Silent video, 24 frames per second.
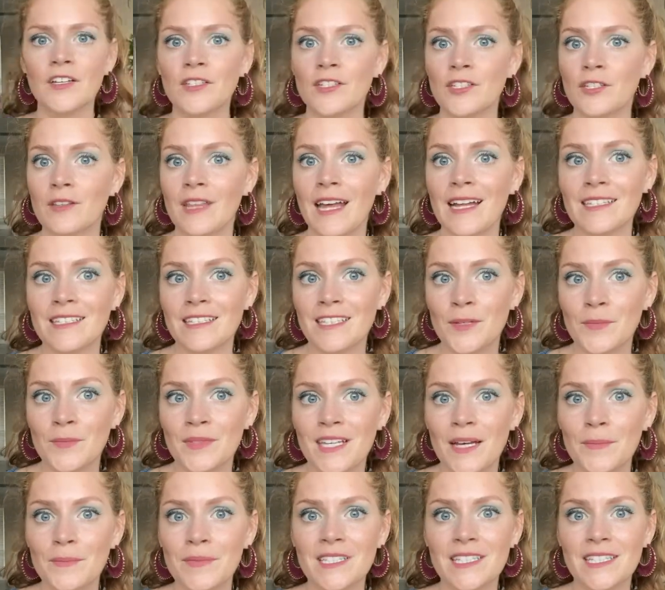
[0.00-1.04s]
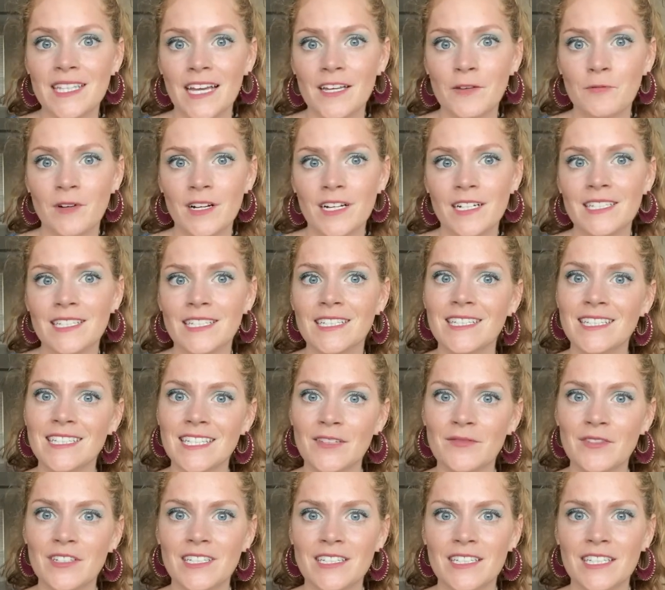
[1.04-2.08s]
So that sums up sight words and
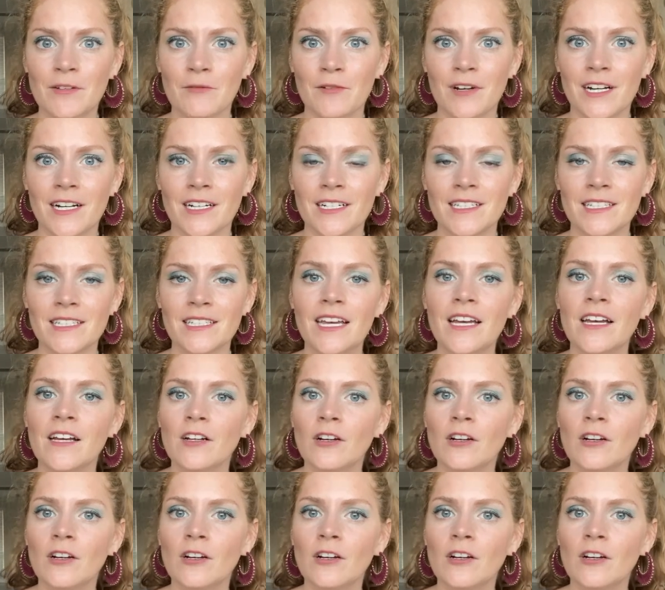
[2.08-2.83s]
CVC words.